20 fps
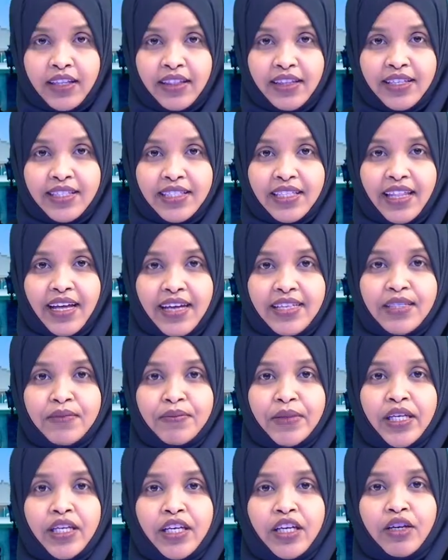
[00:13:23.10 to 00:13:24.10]
This last
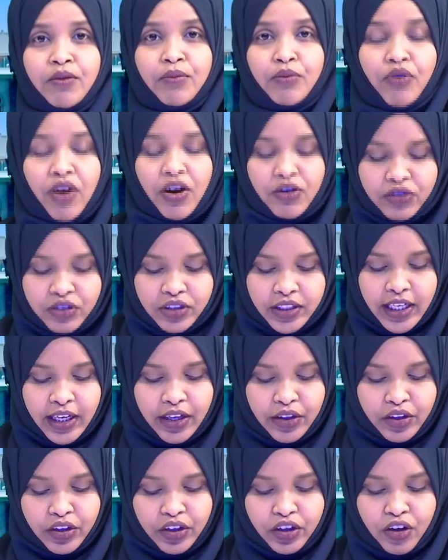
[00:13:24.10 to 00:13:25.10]
meeting brought
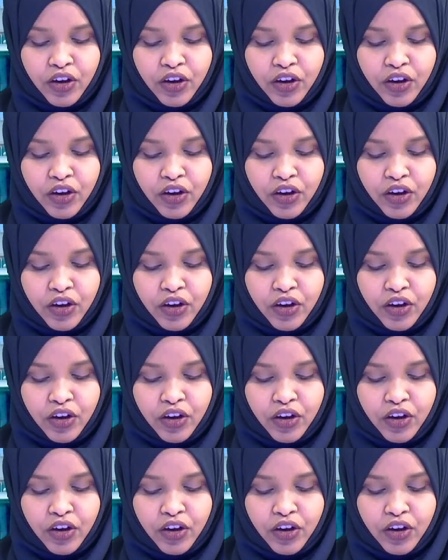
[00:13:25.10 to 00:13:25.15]
together